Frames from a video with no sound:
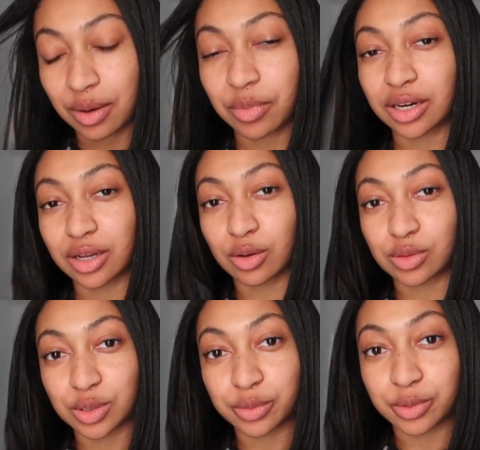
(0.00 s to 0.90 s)
I'm about to go
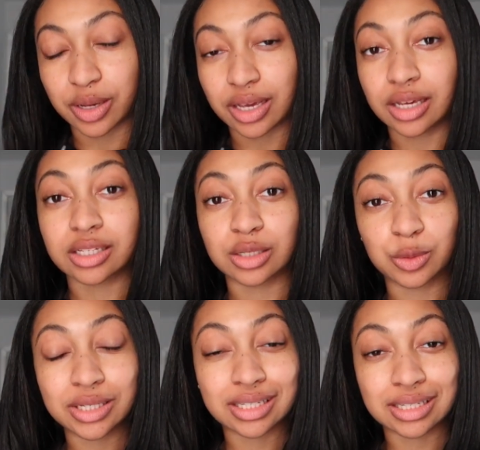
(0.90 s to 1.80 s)
to a
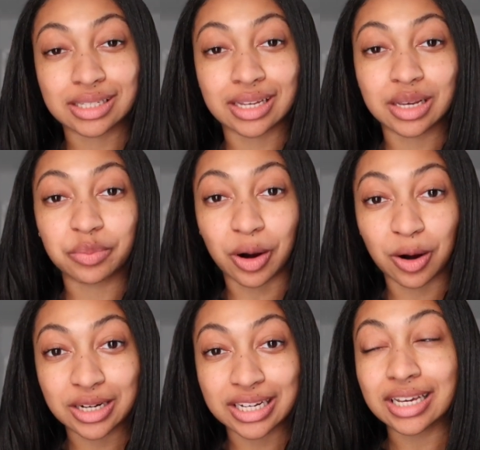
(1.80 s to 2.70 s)
Sweet 16
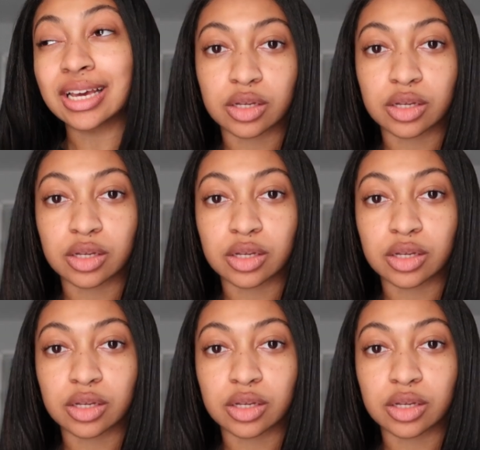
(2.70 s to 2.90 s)
party.